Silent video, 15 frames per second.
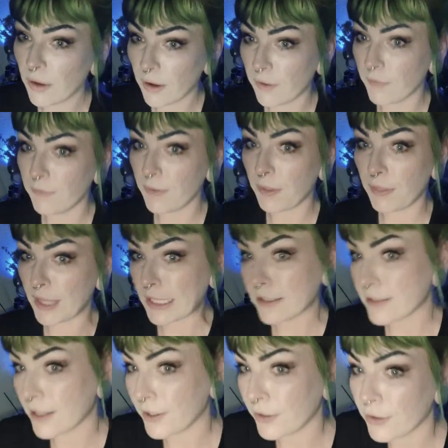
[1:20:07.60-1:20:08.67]
of the things
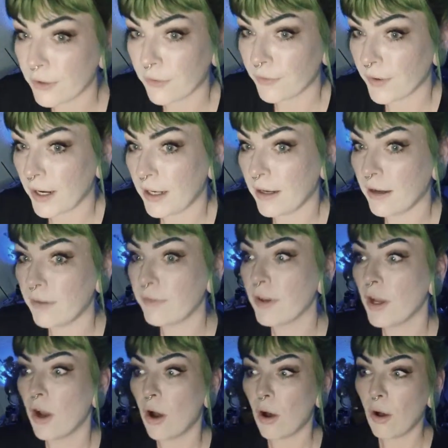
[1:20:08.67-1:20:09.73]
that you're afraid of,
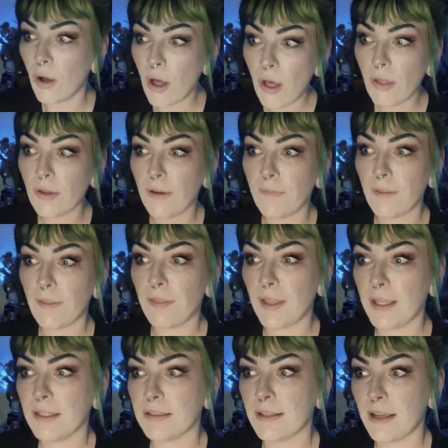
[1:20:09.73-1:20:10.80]
all of the
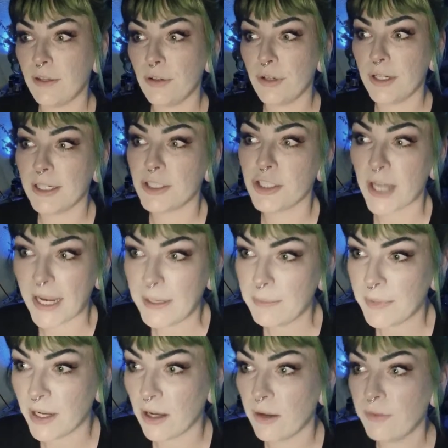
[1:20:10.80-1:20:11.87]
things that you're
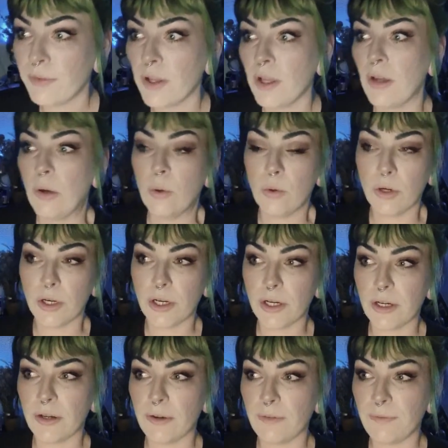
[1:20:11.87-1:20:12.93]
ashamed of,
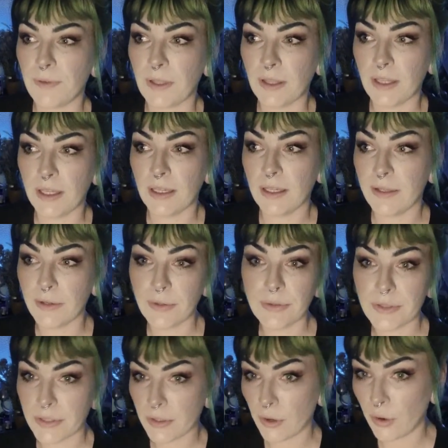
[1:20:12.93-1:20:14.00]
or feeling
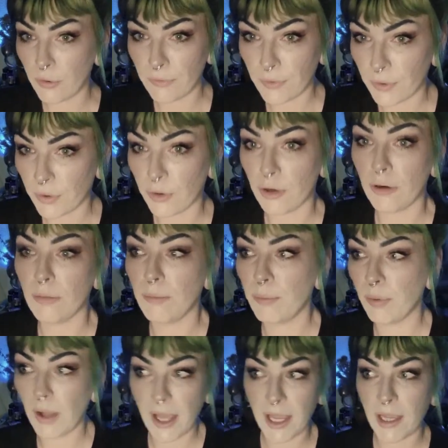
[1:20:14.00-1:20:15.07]
guilt over, or
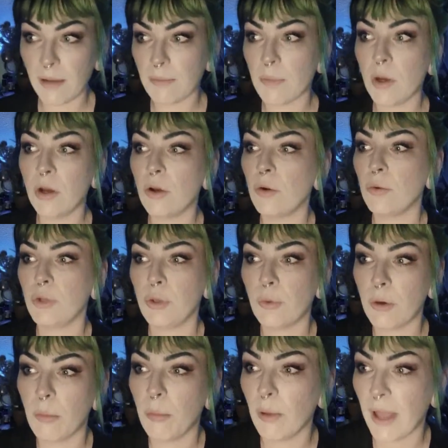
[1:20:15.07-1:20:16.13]
blame. You
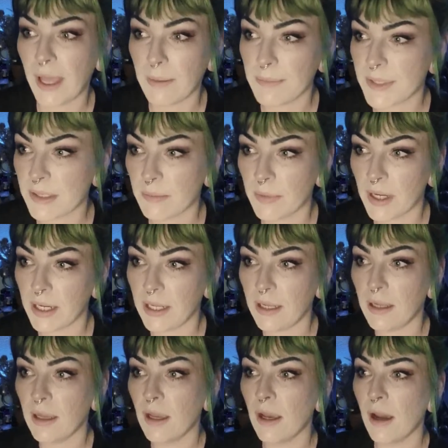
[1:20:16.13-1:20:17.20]
want to blame
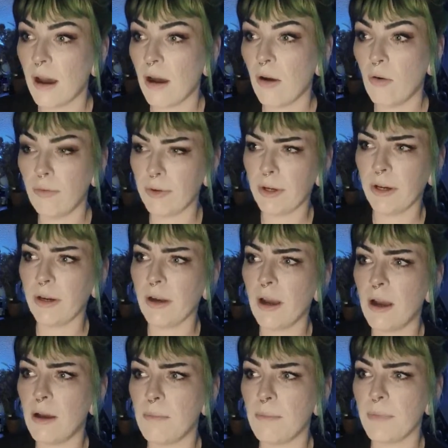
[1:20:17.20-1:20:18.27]
somebody over.
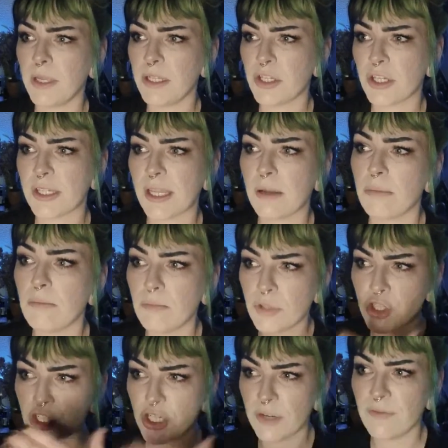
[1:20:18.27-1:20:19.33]
It's just like
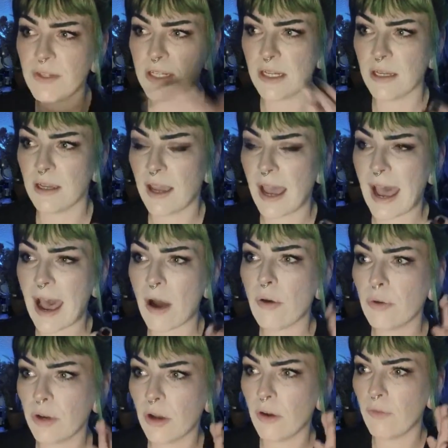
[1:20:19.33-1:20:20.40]
shifting
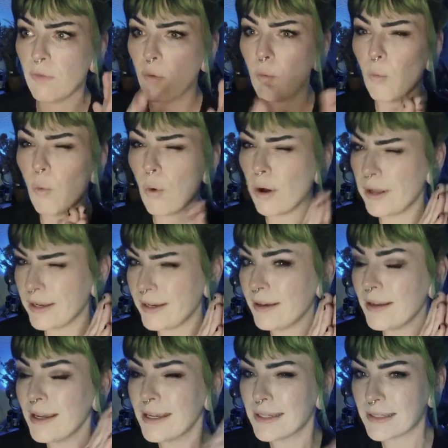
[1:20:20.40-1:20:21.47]
out of
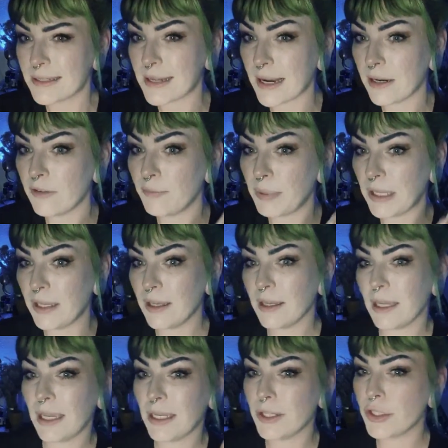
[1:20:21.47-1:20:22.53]
one state of
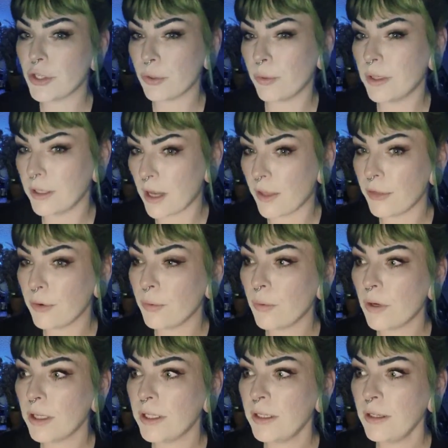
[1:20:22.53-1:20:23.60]
being into another
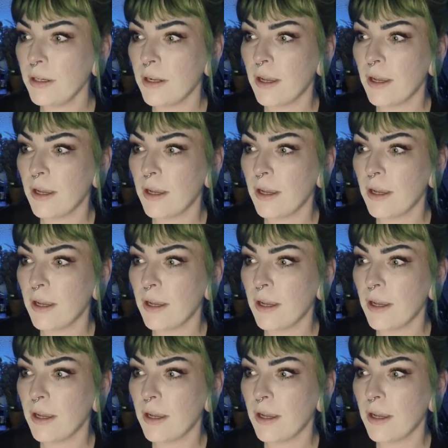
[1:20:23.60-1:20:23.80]
one.